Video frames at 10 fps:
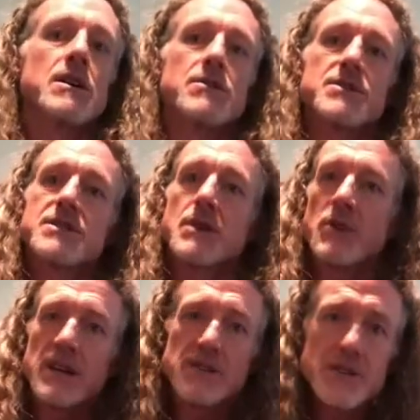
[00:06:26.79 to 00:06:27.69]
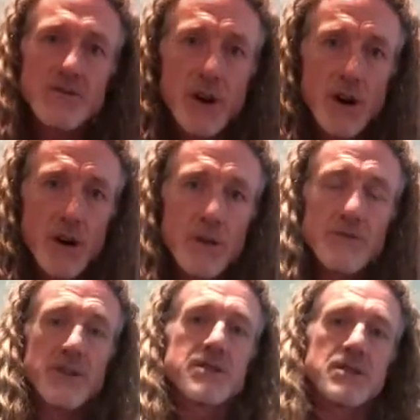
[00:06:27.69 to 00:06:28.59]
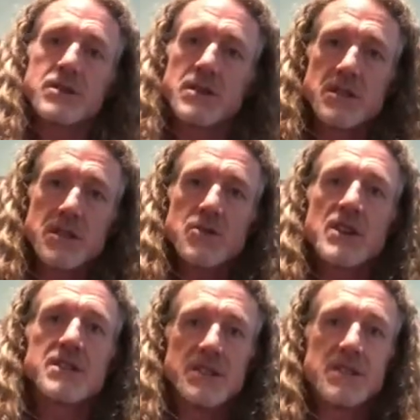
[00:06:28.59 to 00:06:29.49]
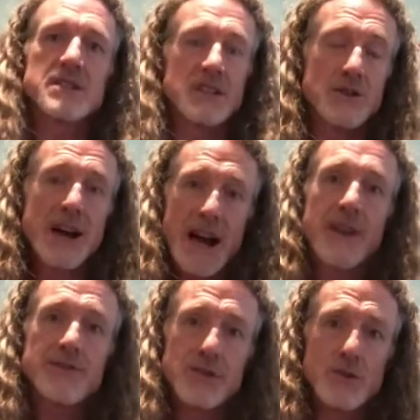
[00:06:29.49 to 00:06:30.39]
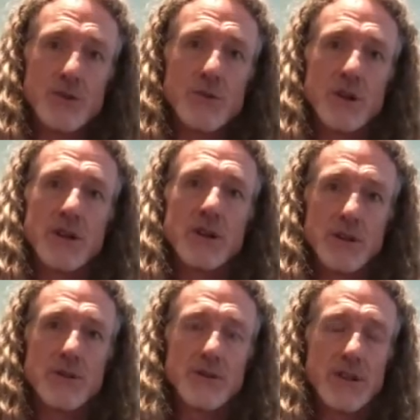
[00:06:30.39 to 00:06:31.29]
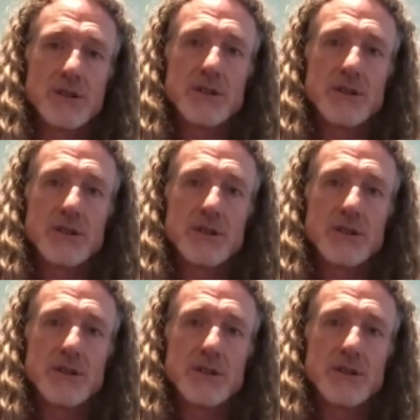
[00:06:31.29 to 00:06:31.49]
There's someone else involved. The situation is that you have to do this.